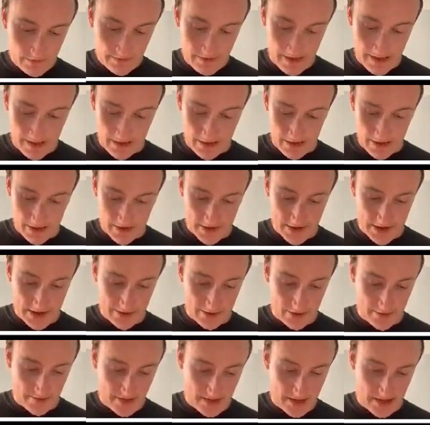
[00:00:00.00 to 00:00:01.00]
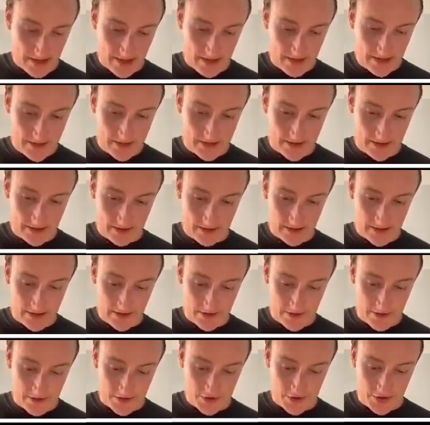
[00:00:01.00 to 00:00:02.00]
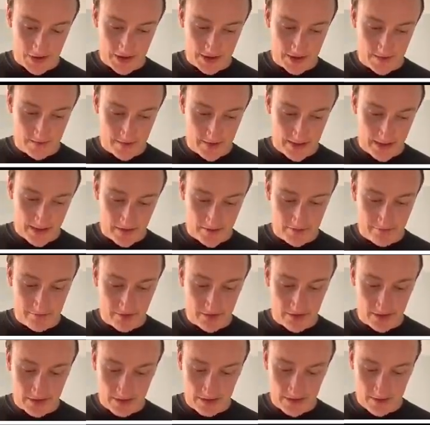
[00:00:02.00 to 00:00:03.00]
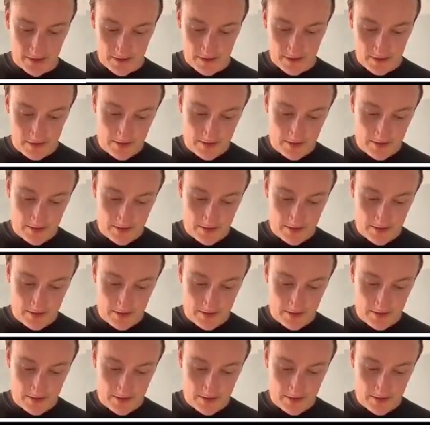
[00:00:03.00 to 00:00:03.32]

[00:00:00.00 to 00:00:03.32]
That guy doesn't know I'm here, so let's just chase him down if I can.